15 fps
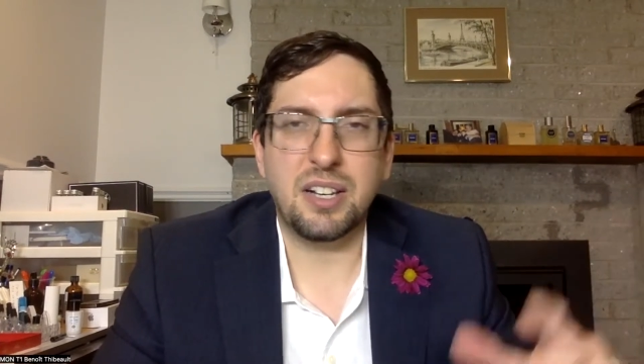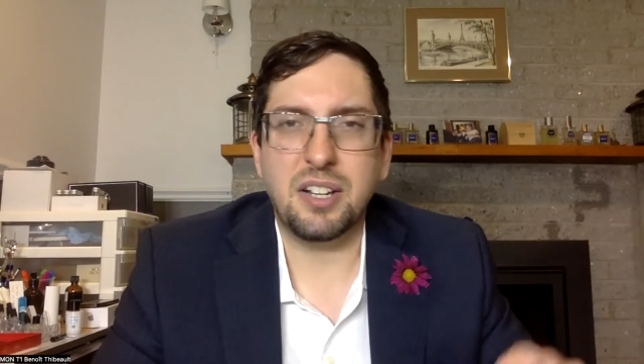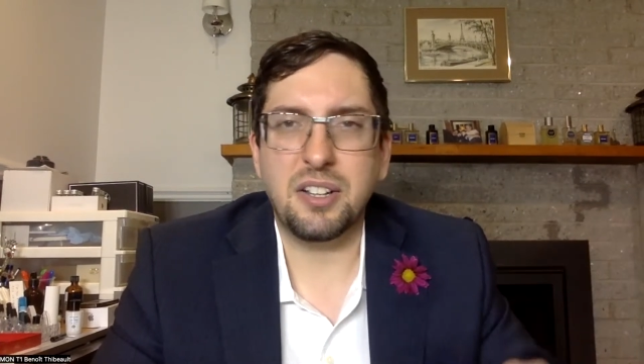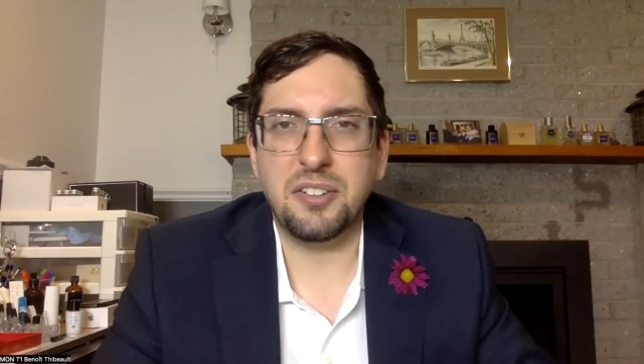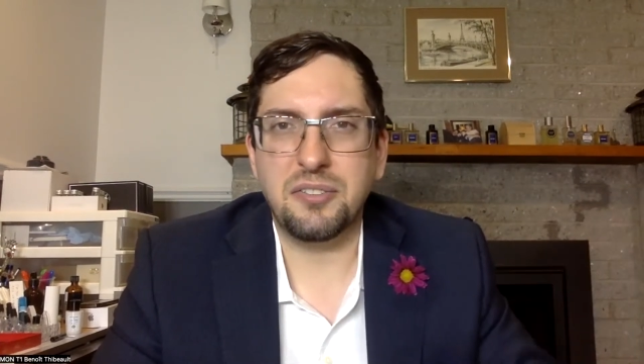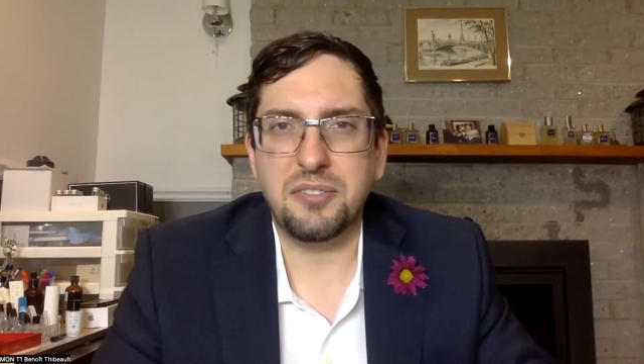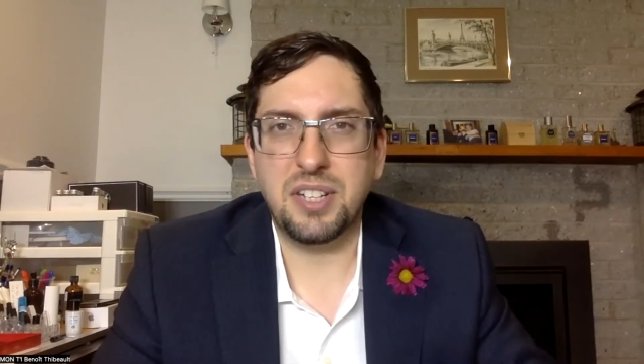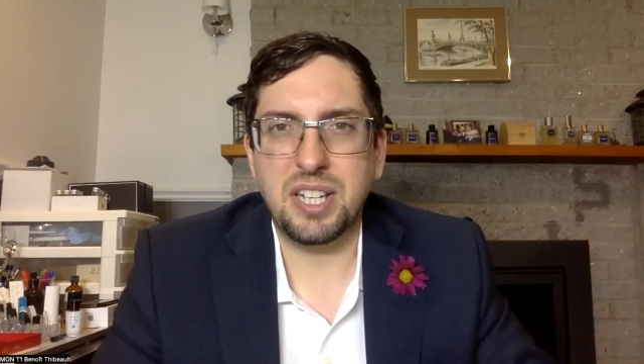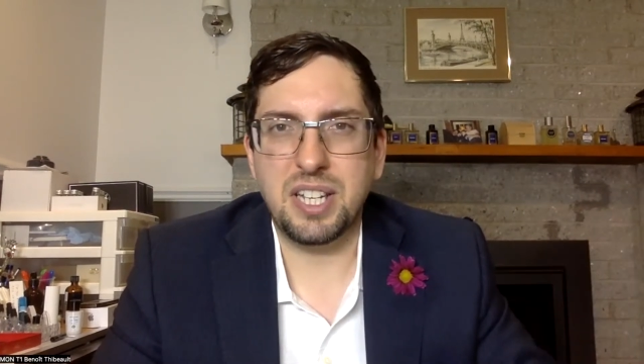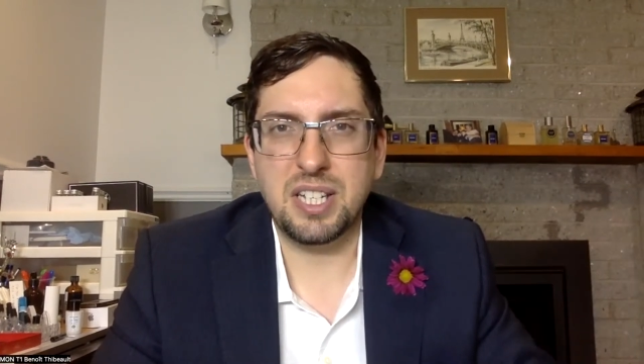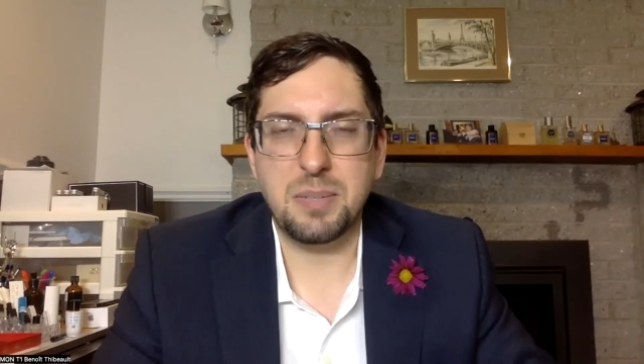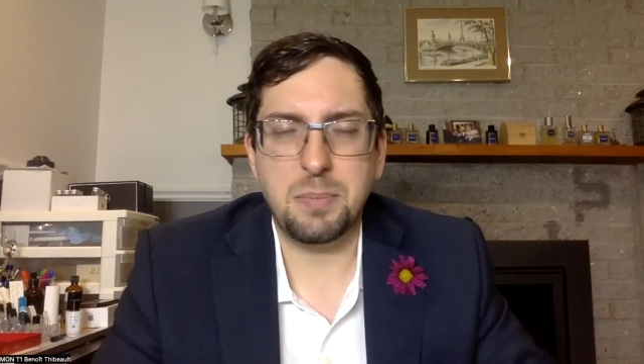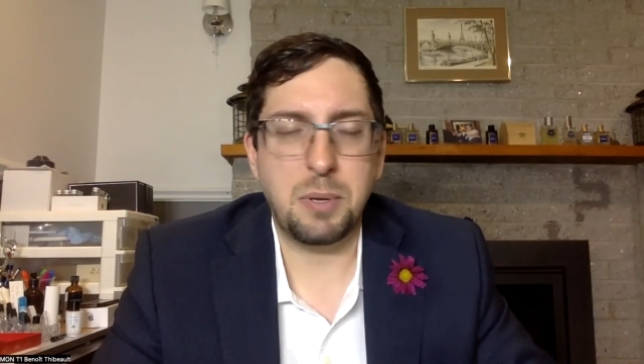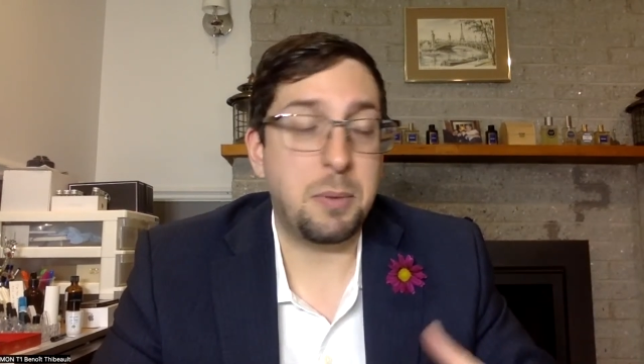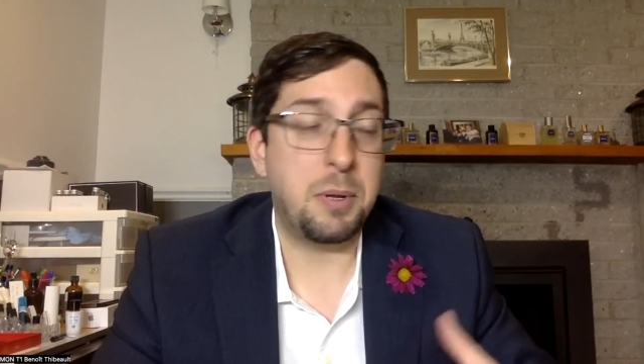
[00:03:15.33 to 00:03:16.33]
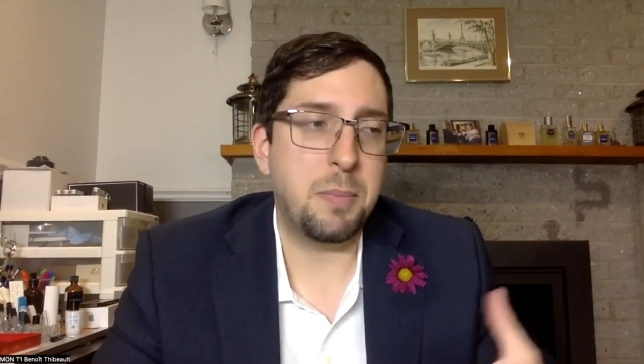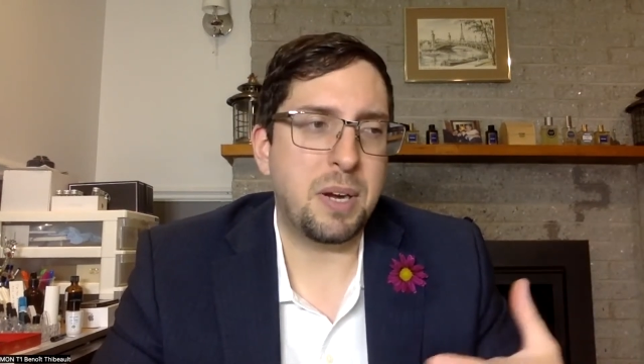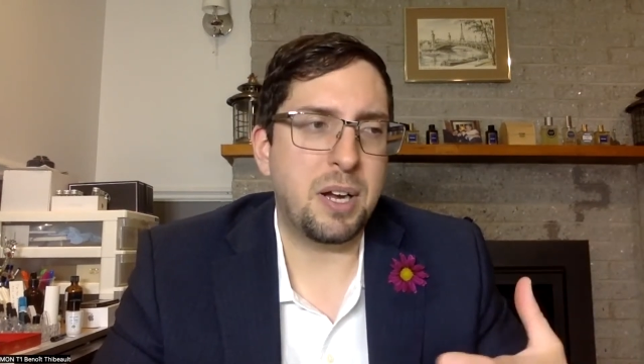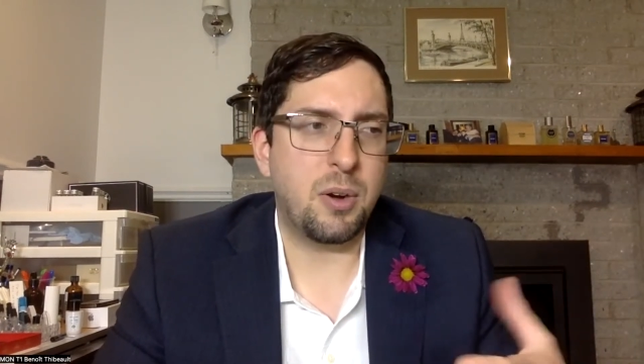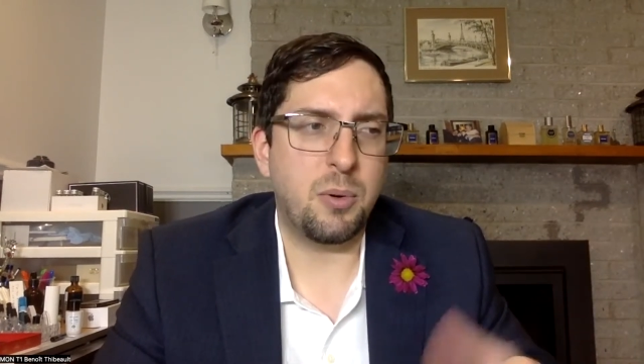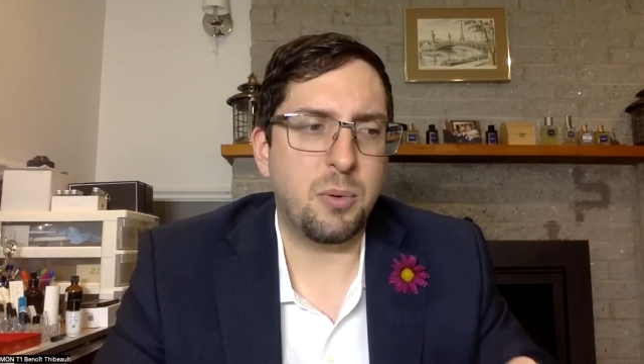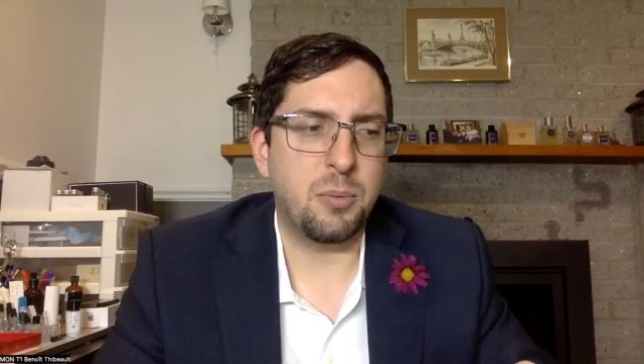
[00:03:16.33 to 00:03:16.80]
all of this, maybe my
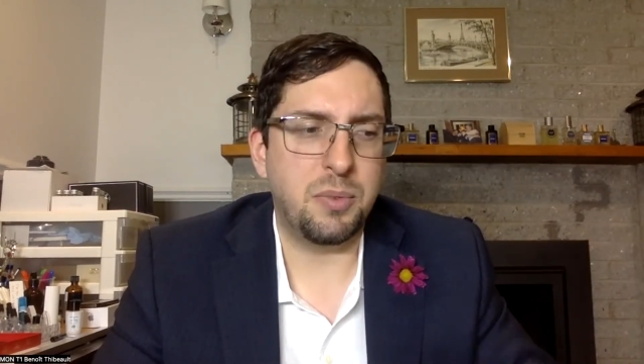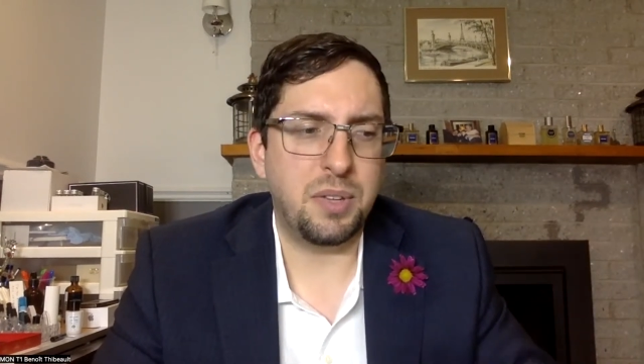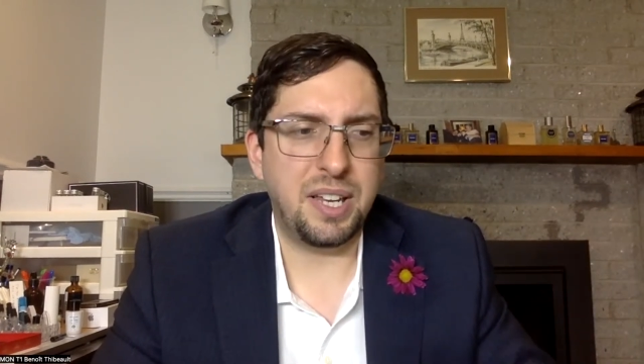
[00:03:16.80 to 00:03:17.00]
own